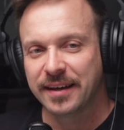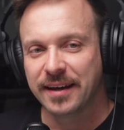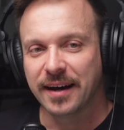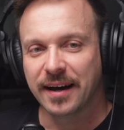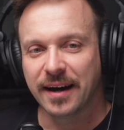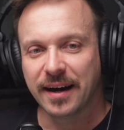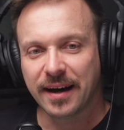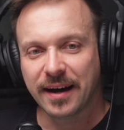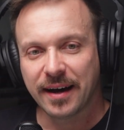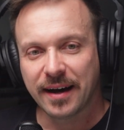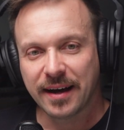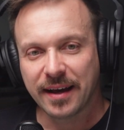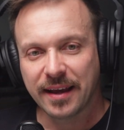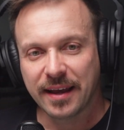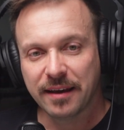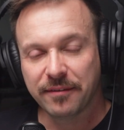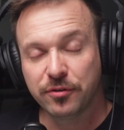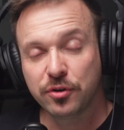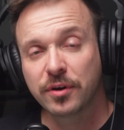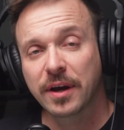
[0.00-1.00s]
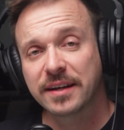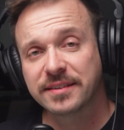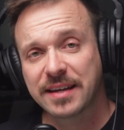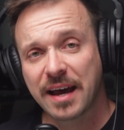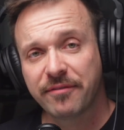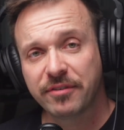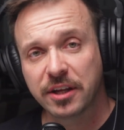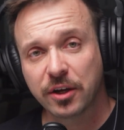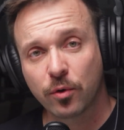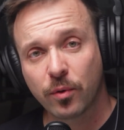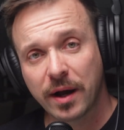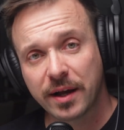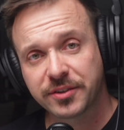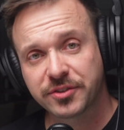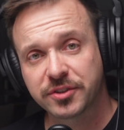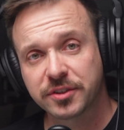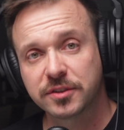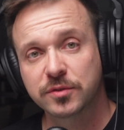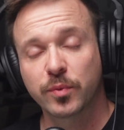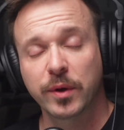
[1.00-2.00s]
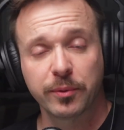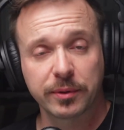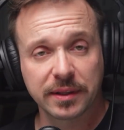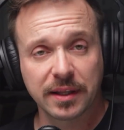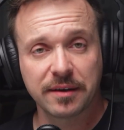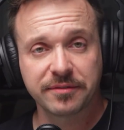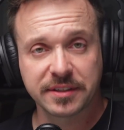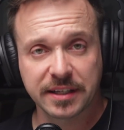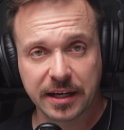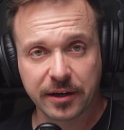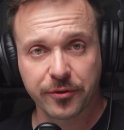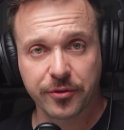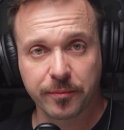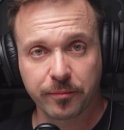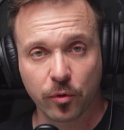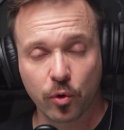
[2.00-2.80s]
If you guys have any questions, we would love to hear them.